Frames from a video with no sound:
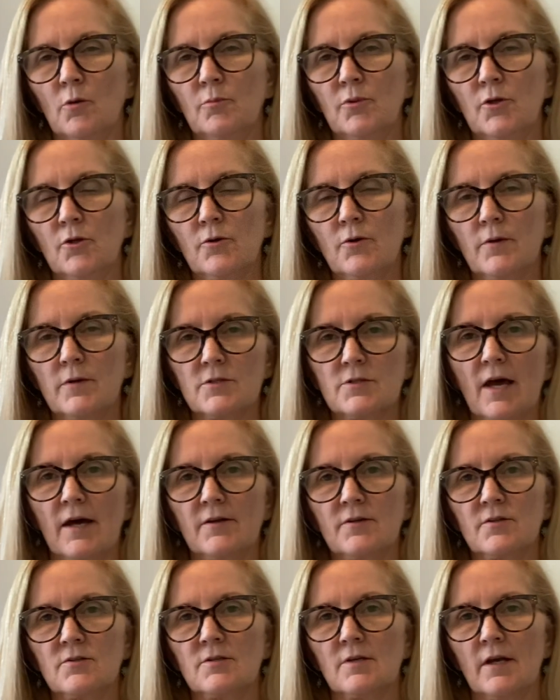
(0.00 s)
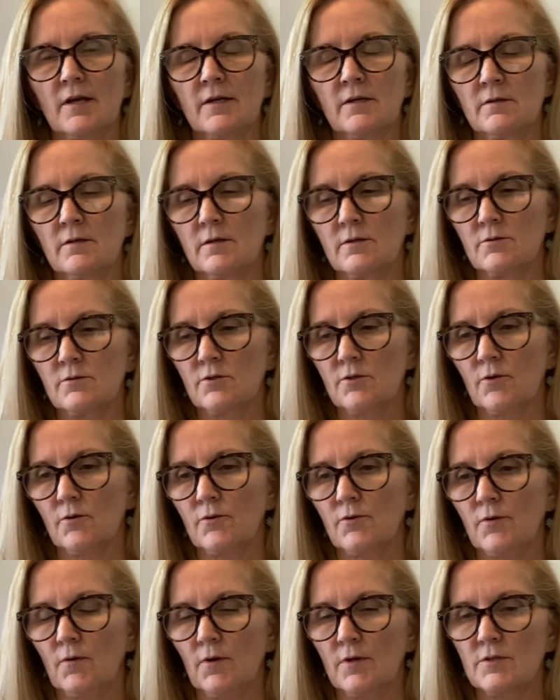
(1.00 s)
Pluto is out of sign at 0
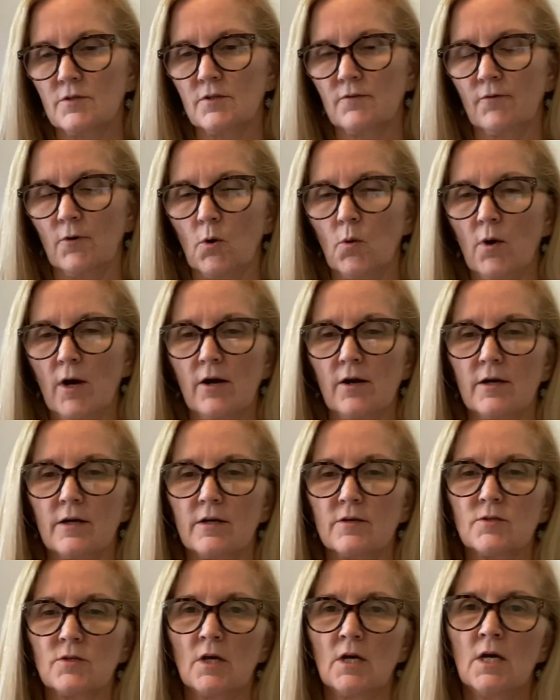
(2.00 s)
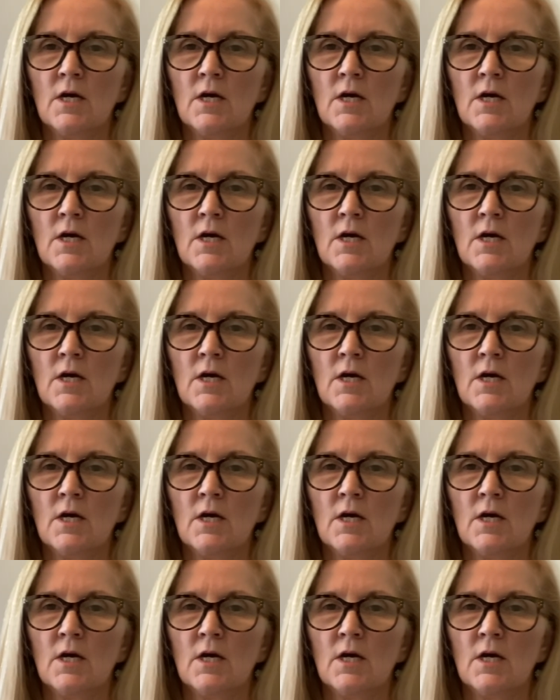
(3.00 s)
degrees of Aquarius,